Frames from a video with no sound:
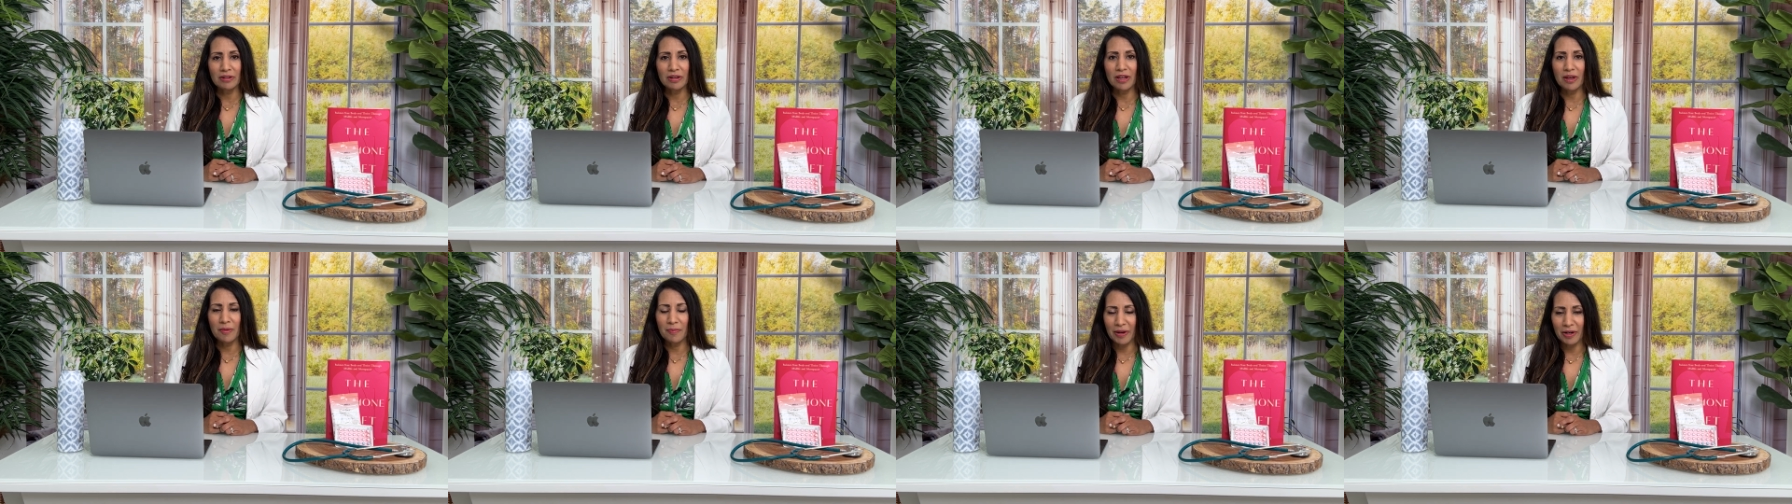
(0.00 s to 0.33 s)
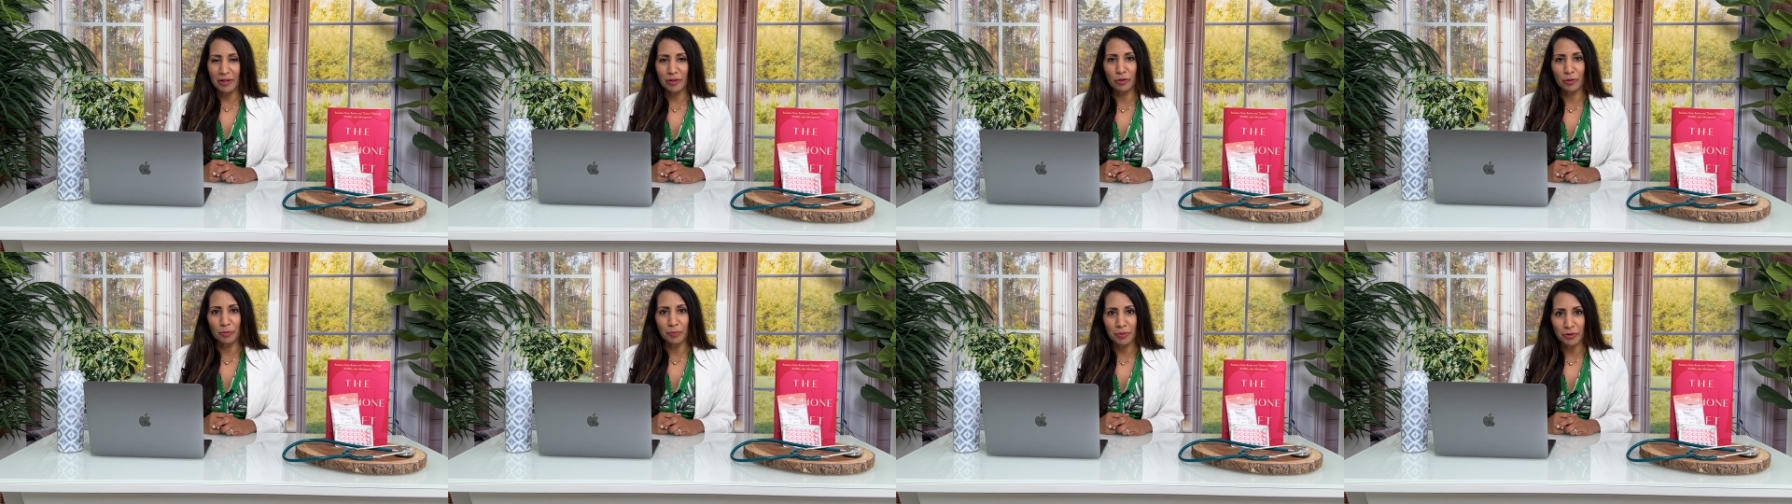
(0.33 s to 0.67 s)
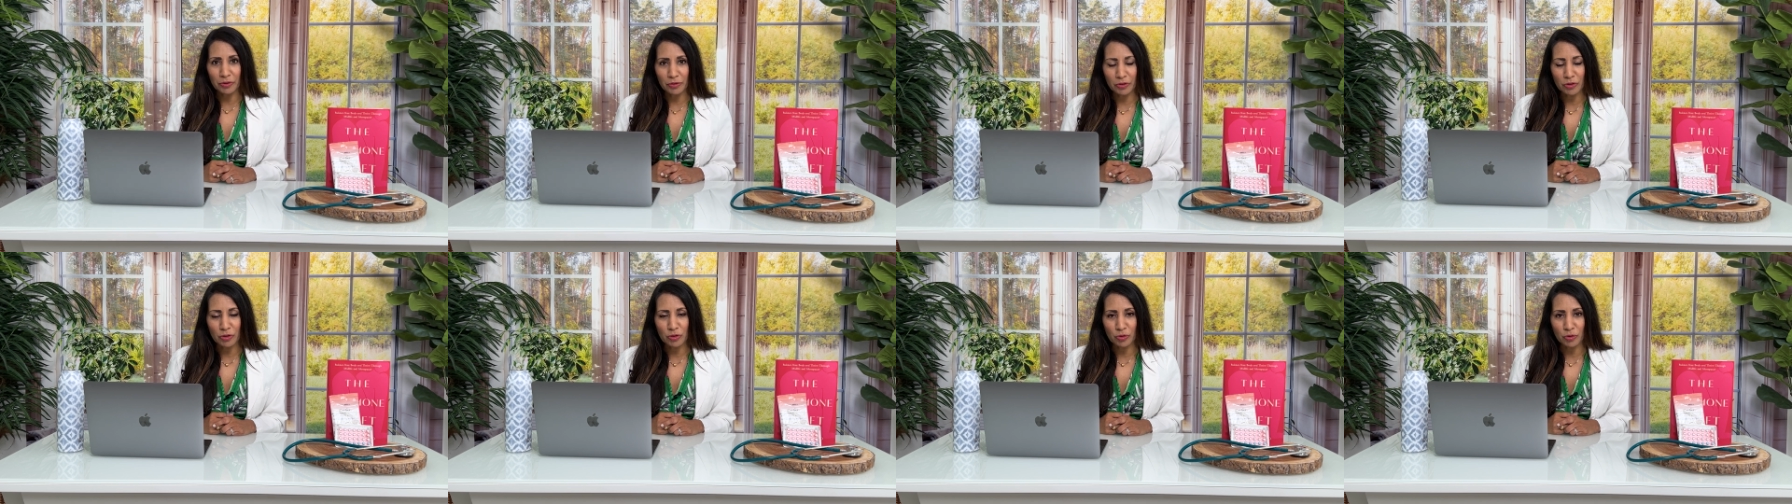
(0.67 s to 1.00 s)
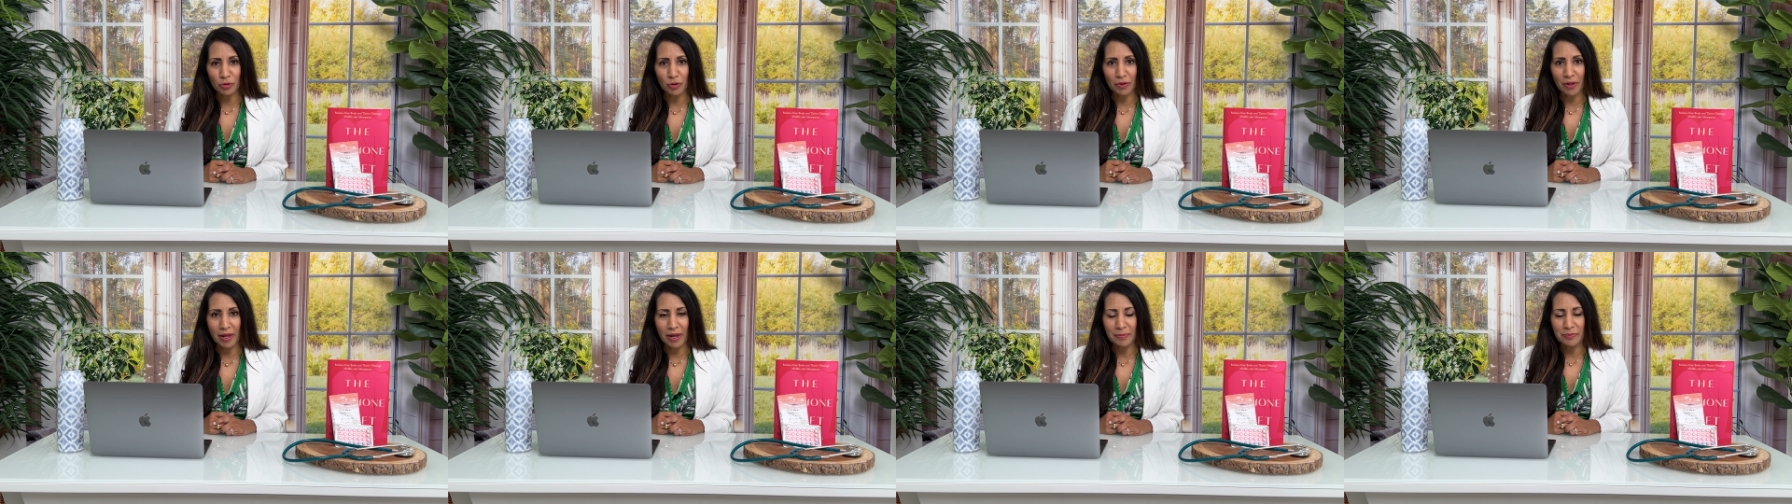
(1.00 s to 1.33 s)
about your birth
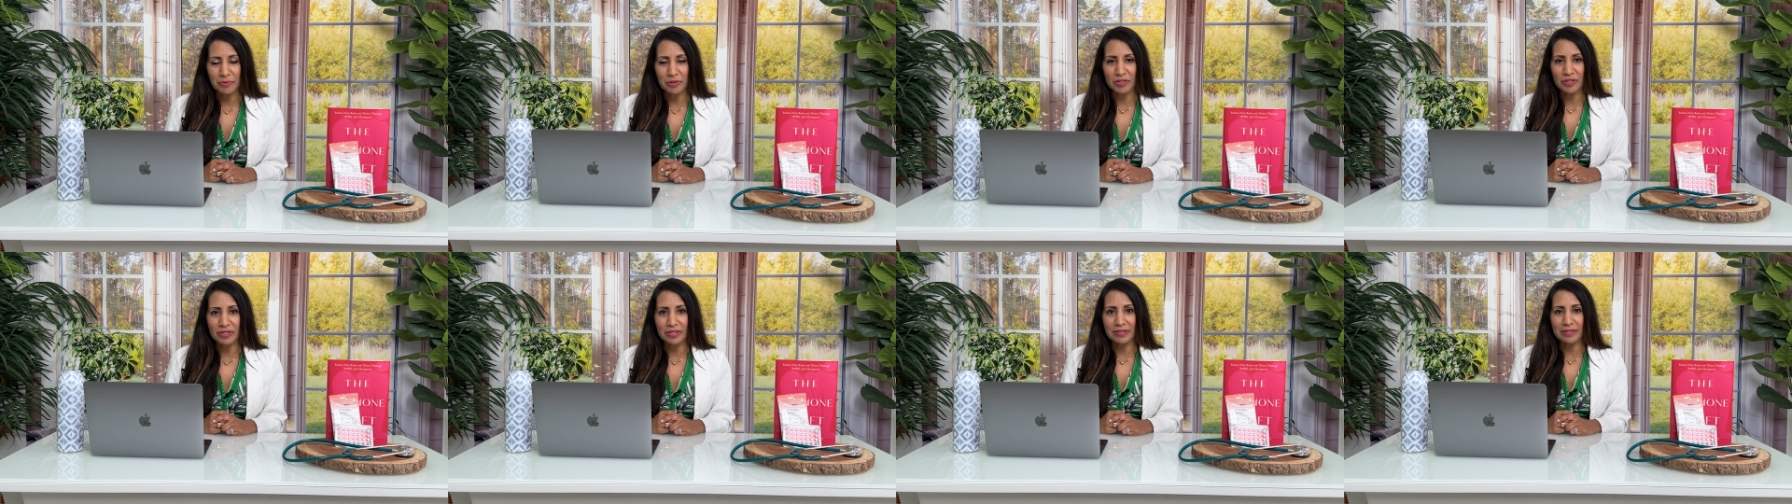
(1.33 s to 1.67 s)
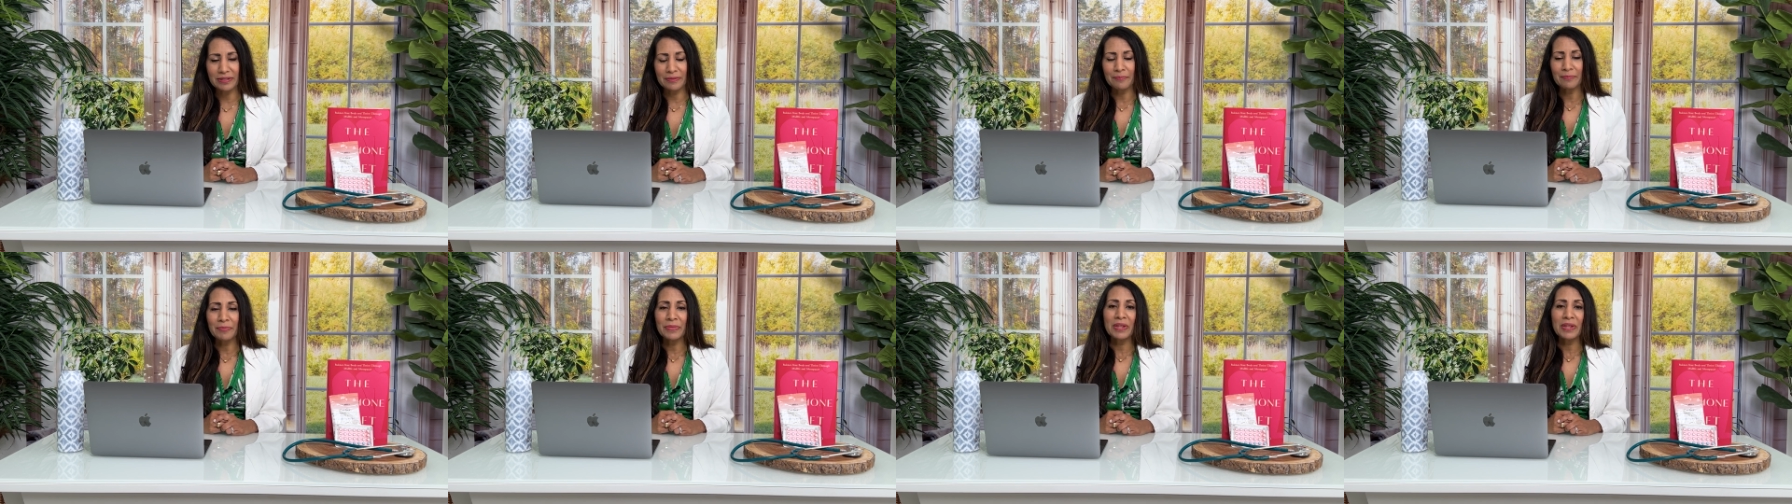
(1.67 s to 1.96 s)
control options.